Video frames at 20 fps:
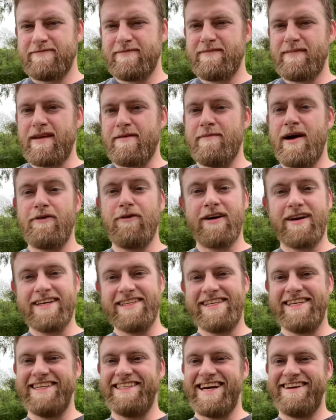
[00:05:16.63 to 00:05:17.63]
My work
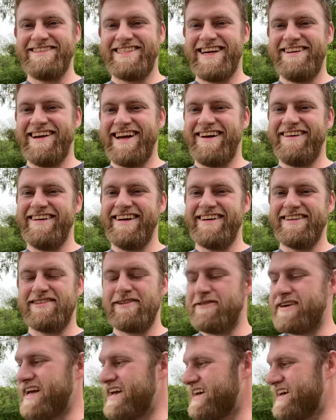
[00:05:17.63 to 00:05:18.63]
is in a downtown area, so
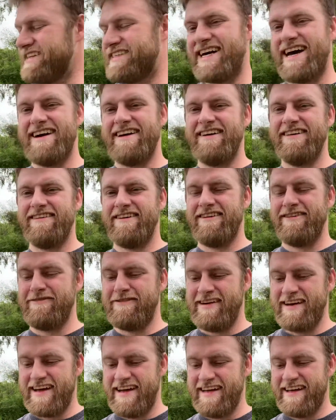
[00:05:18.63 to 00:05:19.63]
when I get tired or
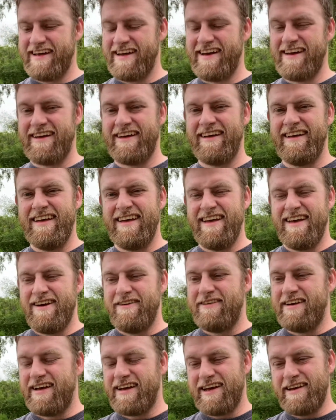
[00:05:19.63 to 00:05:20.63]
when
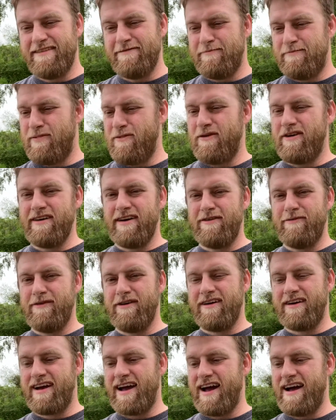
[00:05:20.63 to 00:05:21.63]
I get bored at
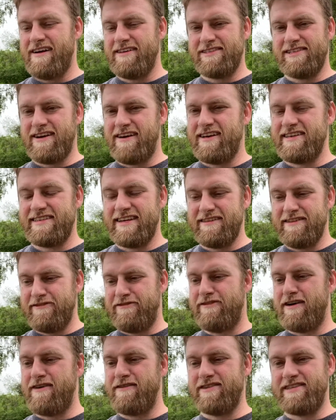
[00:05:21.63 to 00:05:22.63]
work, I'll toss on the
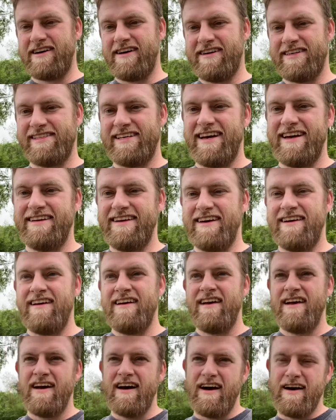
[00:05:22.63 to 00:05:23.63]
phone, toss on
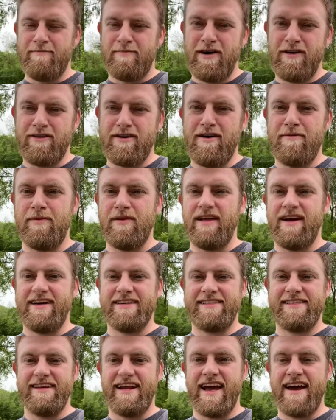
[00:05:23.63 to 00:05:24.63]
a Pogo
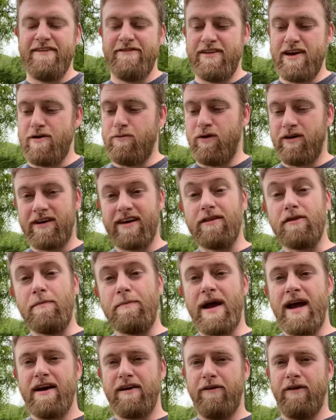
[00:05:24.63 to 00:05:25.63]
Plus, and have that work in the
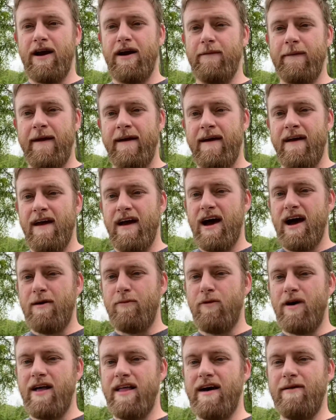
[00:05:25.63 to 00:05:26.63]
background
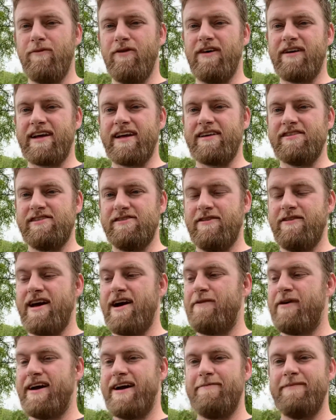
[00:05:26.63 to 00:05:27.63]
while I'm working. So
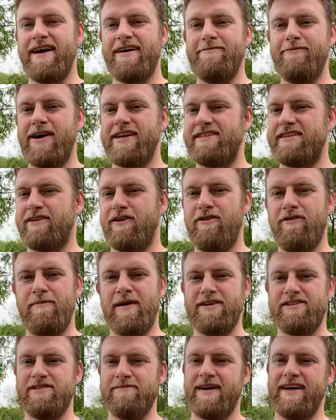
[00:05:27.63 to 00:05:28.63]
that way I'm not wasting a whole
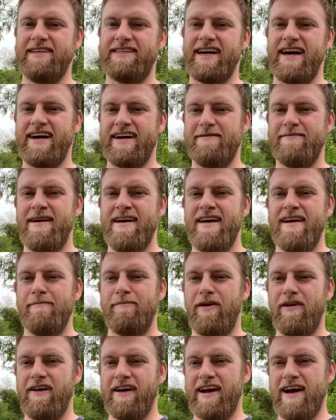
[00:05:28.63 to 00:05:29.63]
bunch of my time
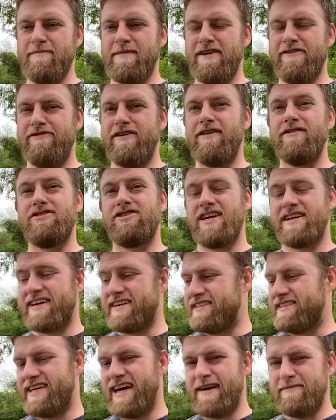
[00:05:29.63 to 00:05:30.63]
pulling up my phone,
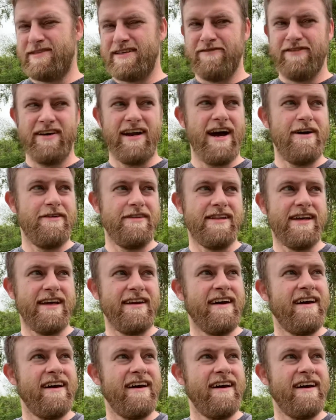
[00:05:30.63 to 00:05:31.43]
checking stops every now and then